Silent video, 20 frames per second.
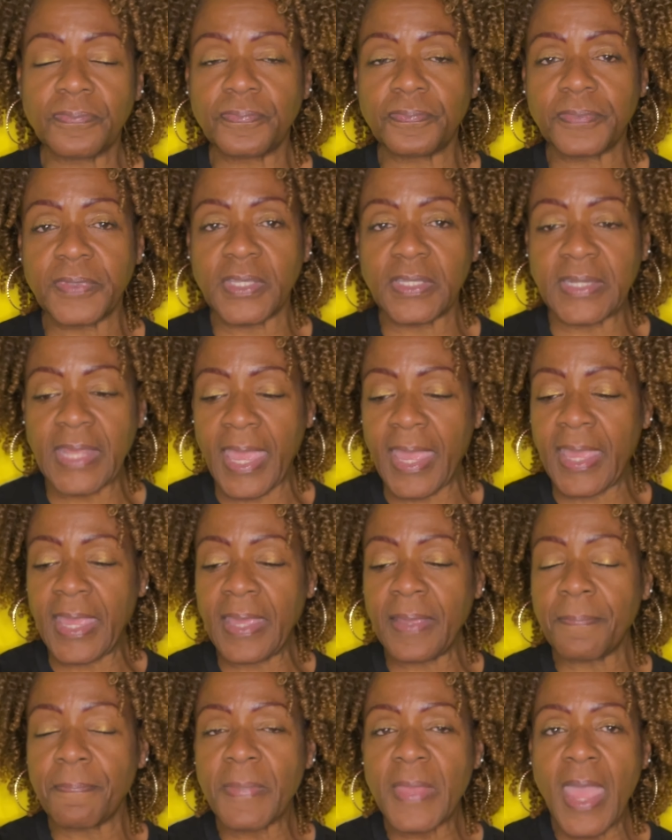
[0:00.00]

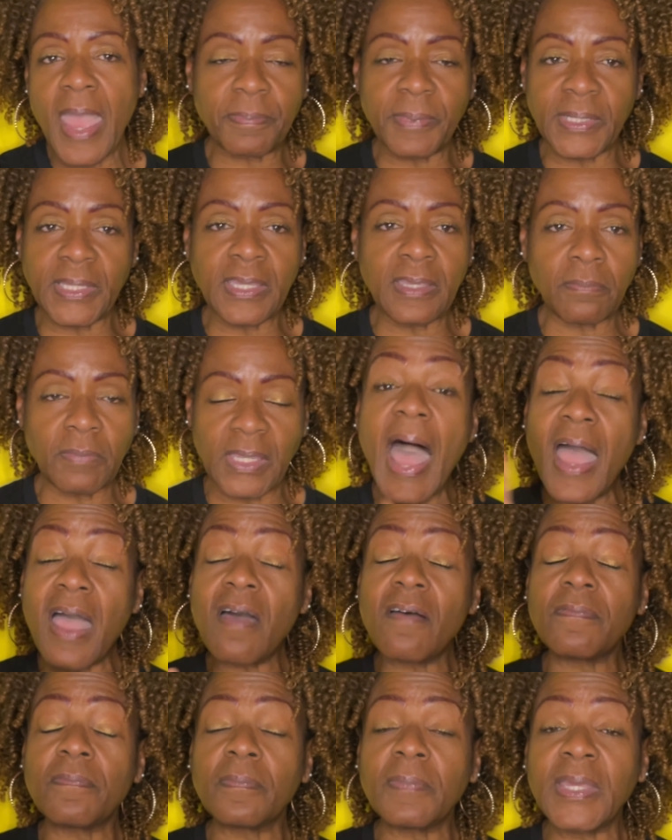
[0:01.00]
today. Believe me, I
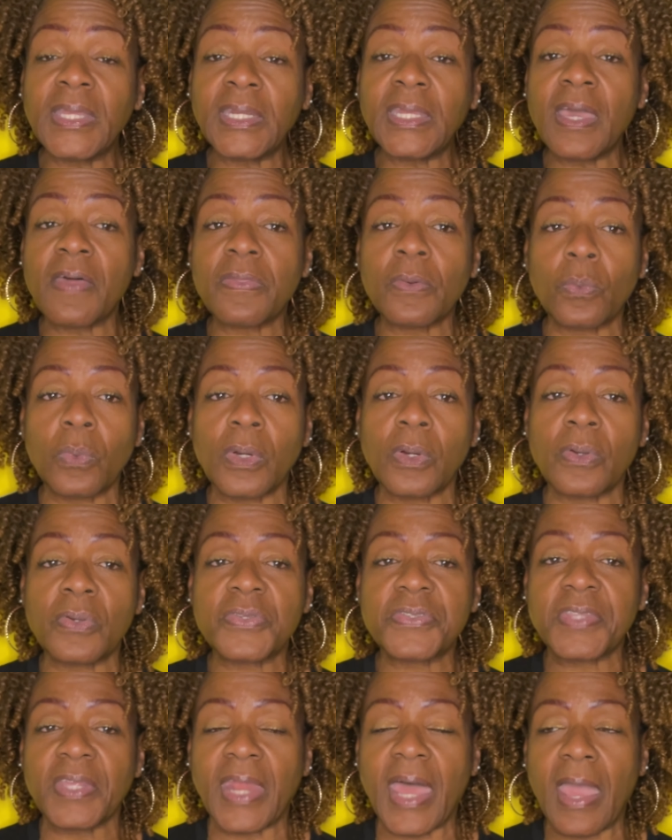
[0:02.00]
have many other
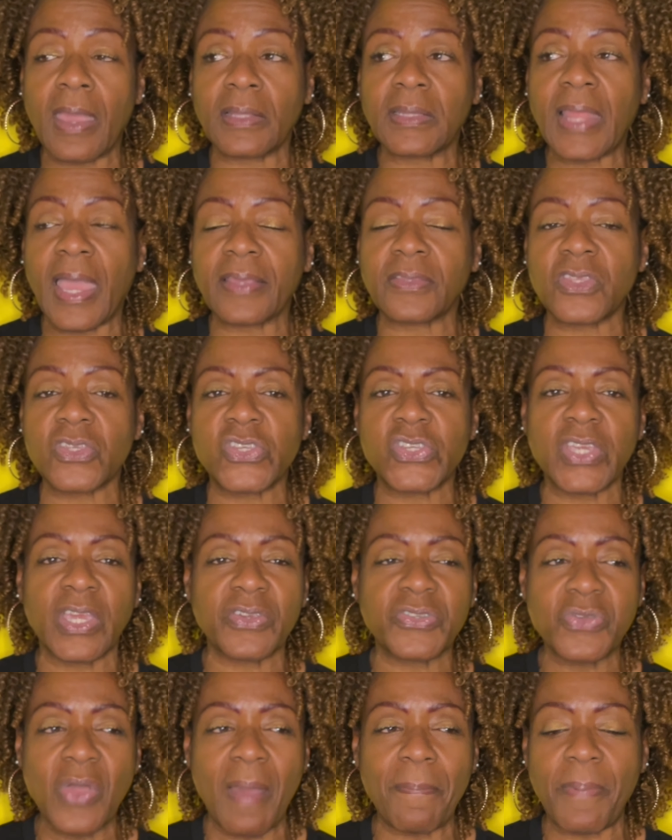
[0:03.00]
words that I like to share,
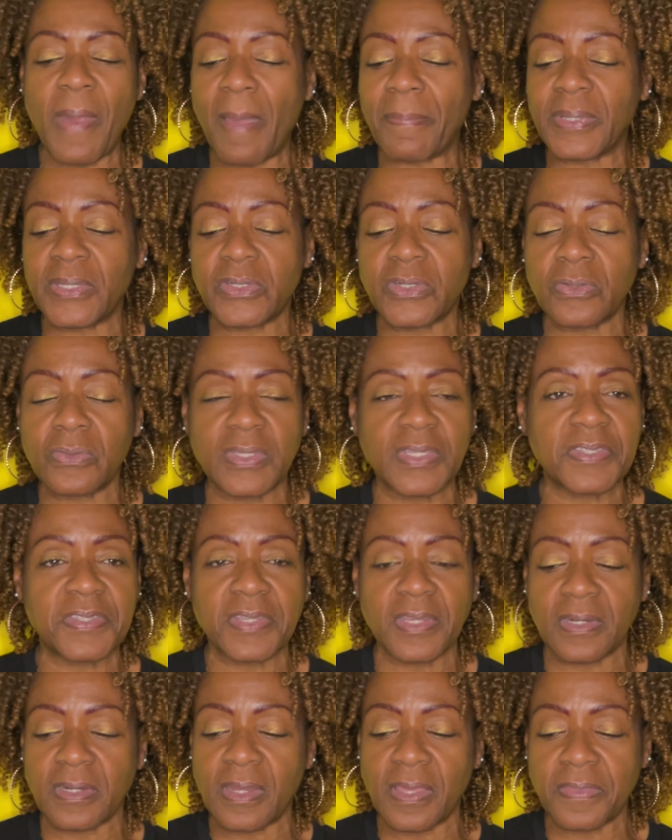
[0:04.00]
so I'll probably do this
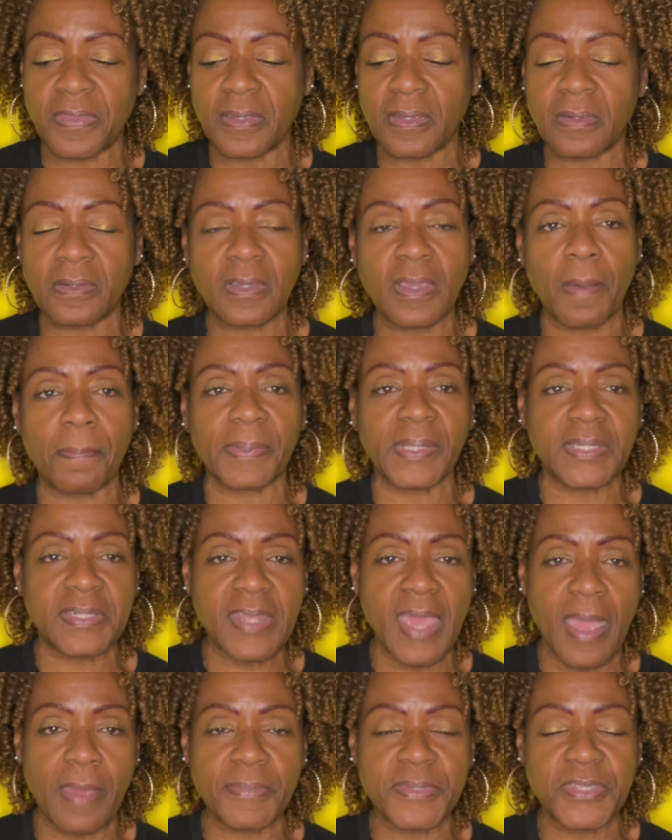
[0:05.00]
another couple of
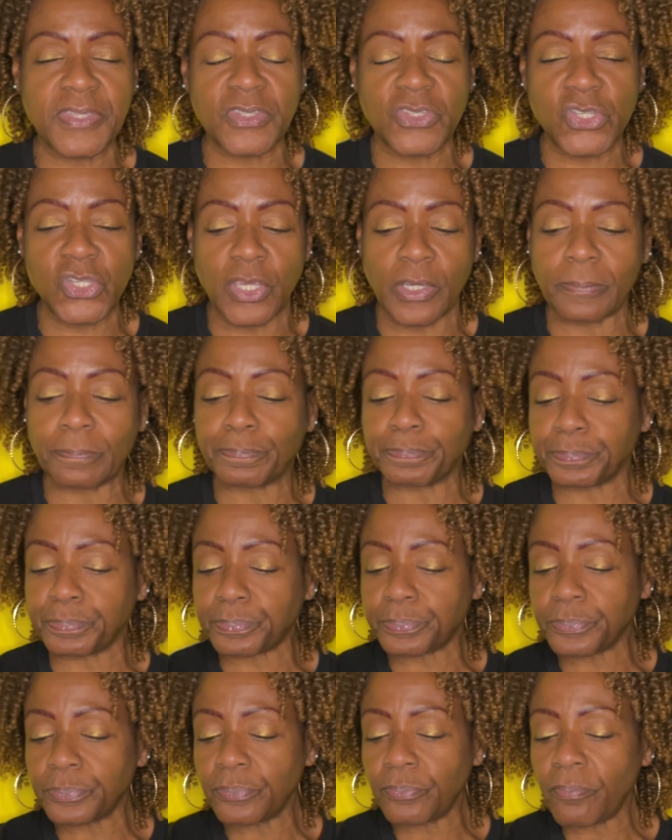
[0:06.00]
times this year.
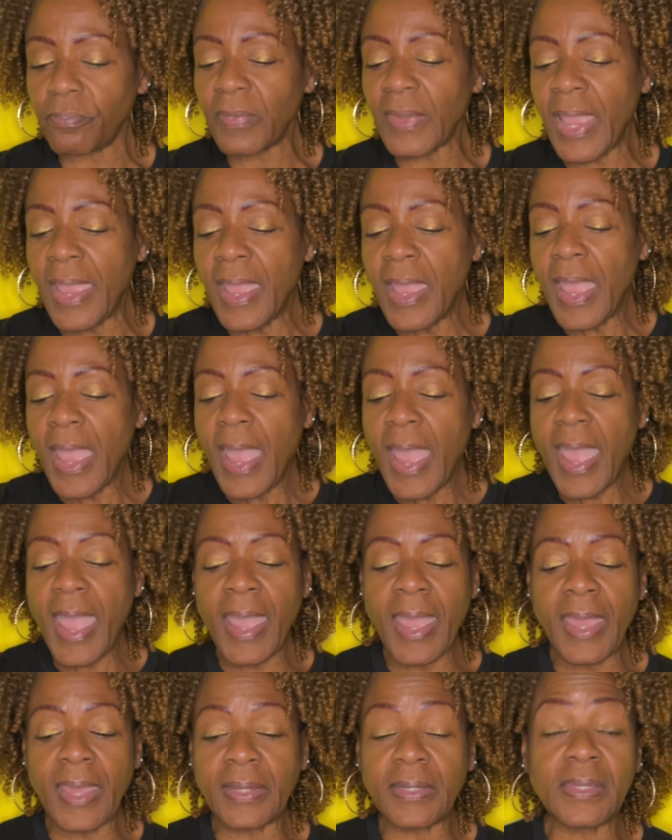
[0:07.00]

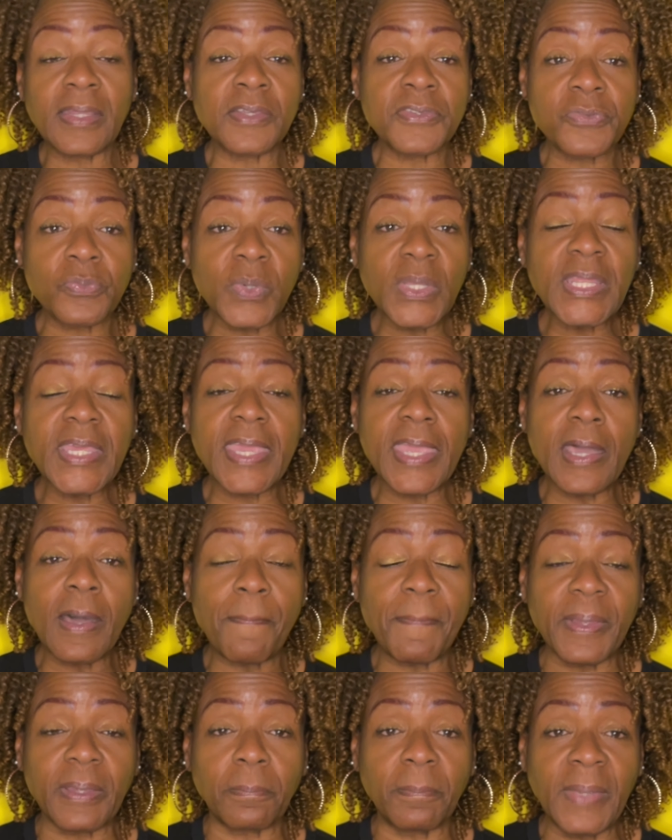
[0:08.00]
And it's really
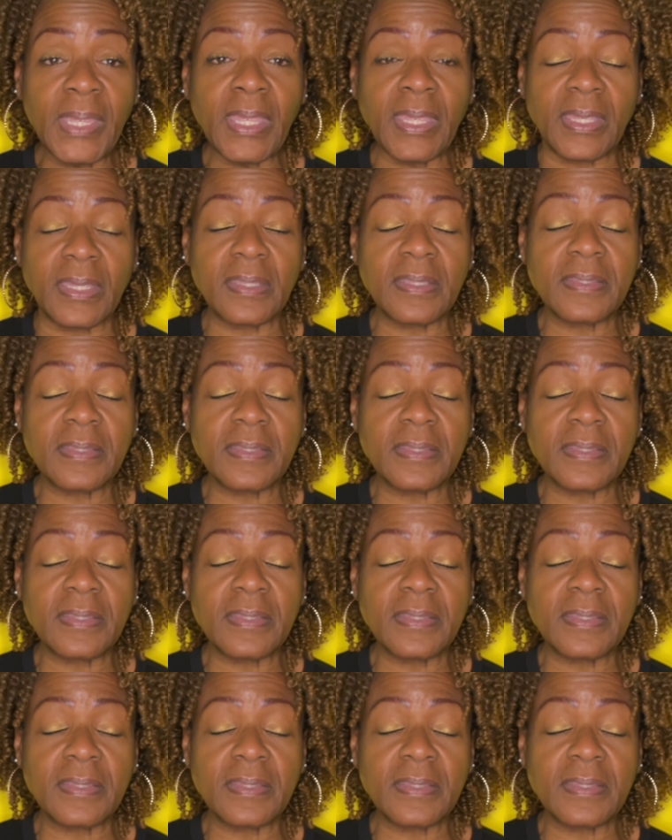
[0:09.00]
helping me